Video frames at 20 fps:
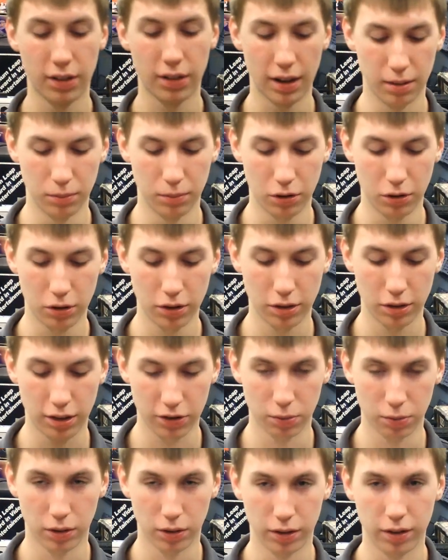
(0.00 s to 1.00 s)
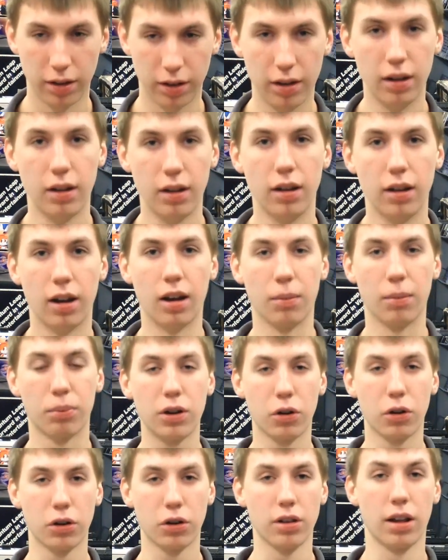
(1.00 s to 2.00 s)
because I ordered this one,
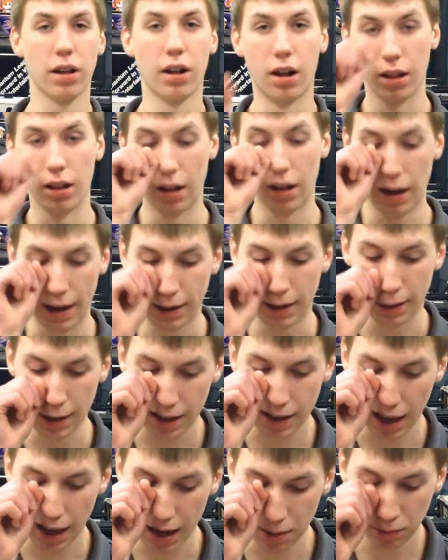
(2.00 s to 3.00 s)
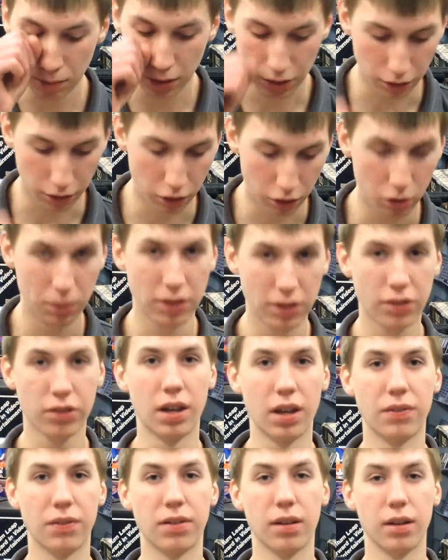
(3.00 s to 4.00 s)
pre-ordered it online, and it came with a whole bunch of
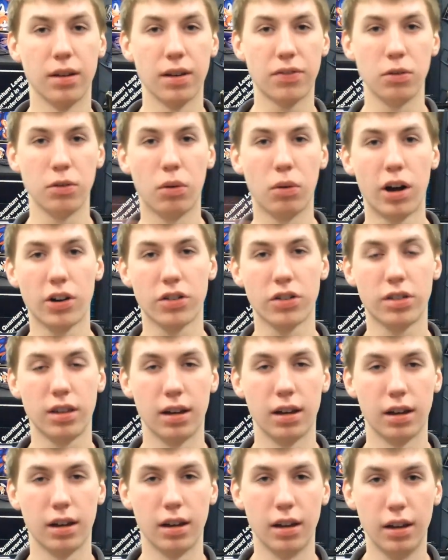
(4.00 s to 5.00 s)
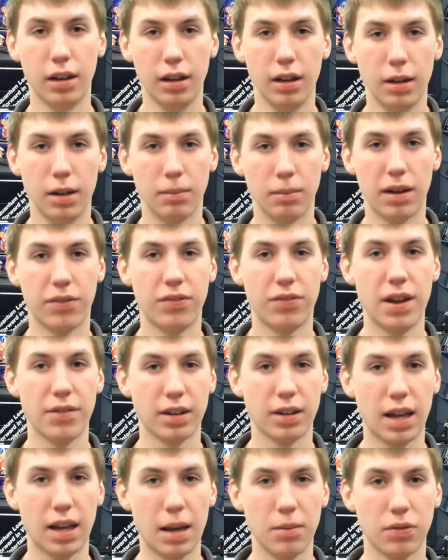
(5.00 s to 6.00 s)
stuff. If you watched the my
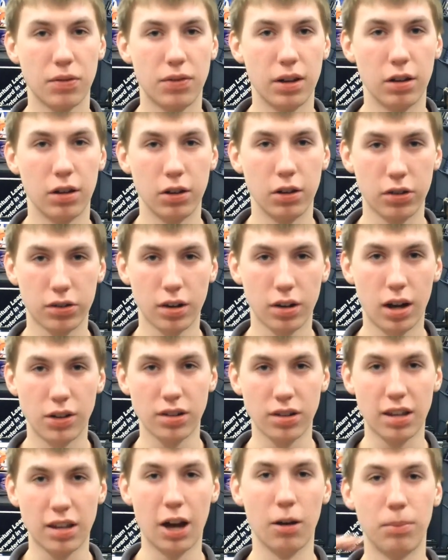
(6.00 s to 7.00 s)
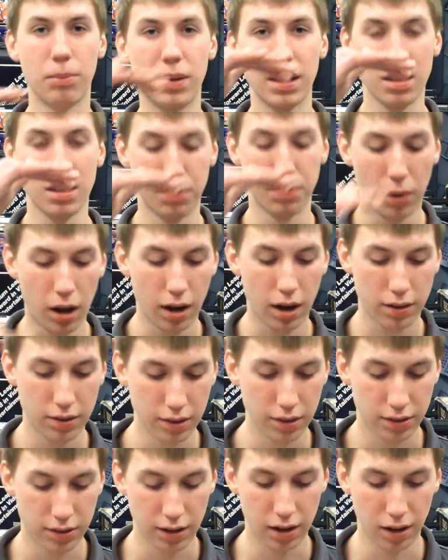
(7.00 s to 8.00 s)
favorite games video, you saw just how big the box
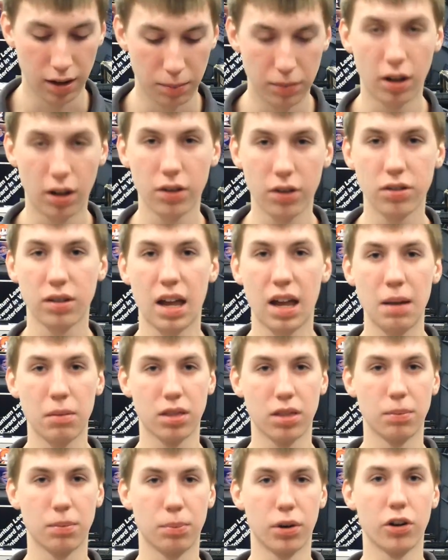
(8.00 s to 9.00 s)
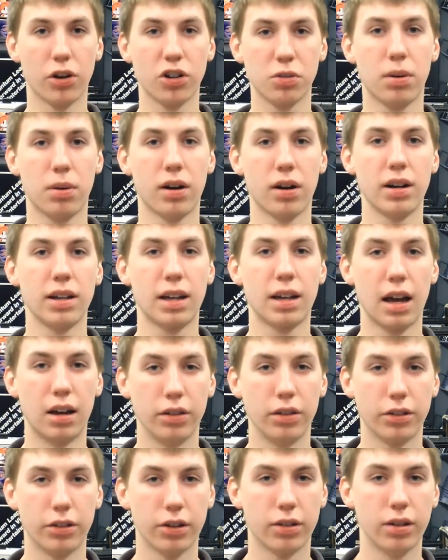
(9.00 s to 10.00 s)
is, and it also came with the Purge Party
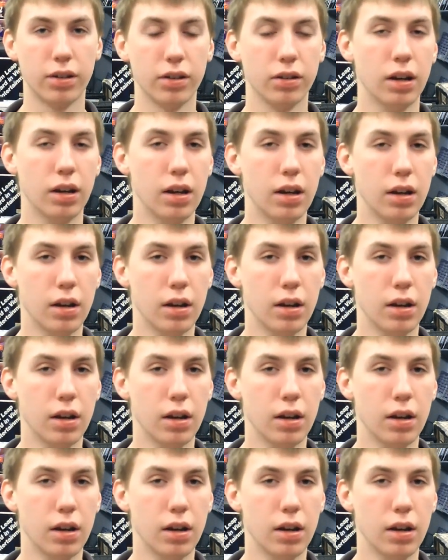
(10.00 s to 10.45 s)
calendar too,